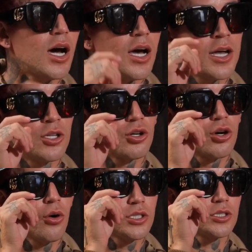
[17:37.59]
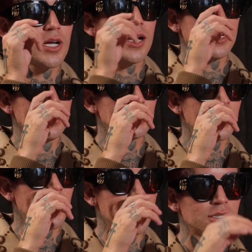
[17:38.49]
And the goal is to get each
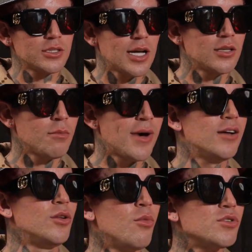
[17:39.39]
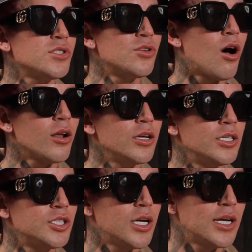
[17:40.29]
client to get the most knowledge